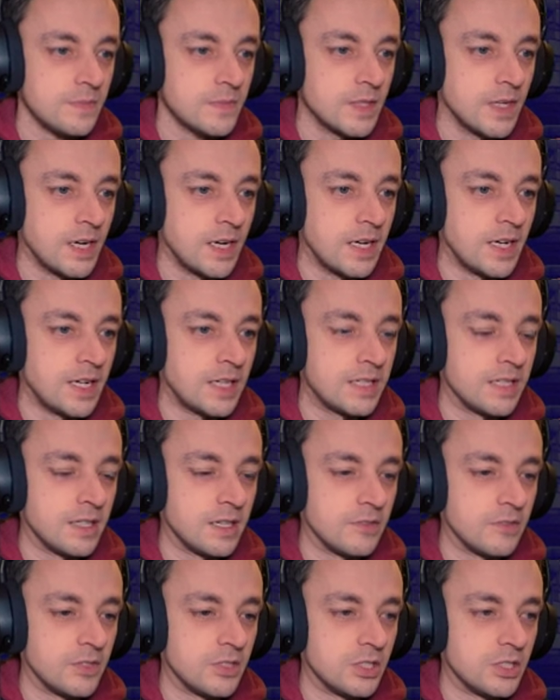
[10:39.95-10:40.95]
Aye, aye,
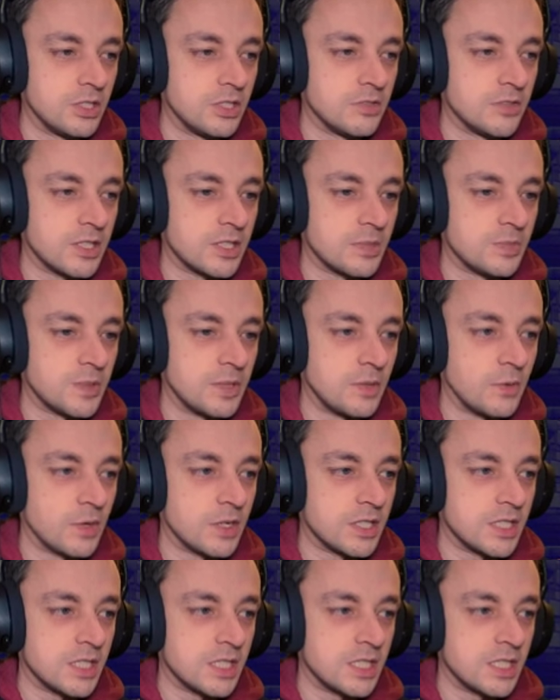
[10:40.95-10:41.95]
I've learnt a new recipe. What
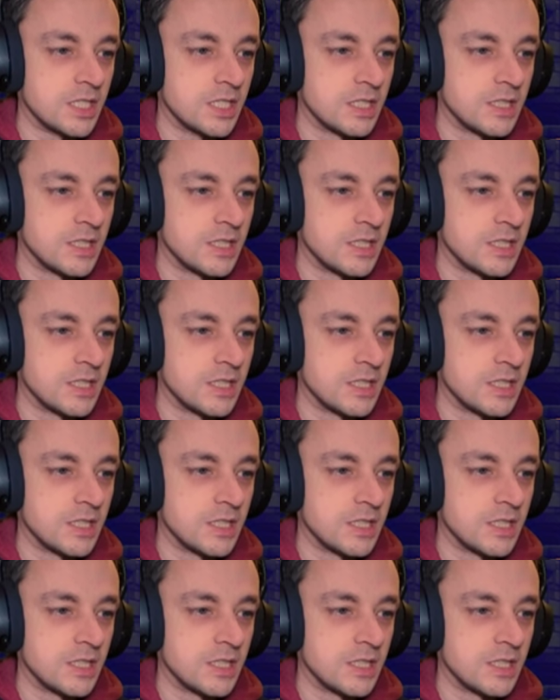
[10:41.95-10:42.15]
is it?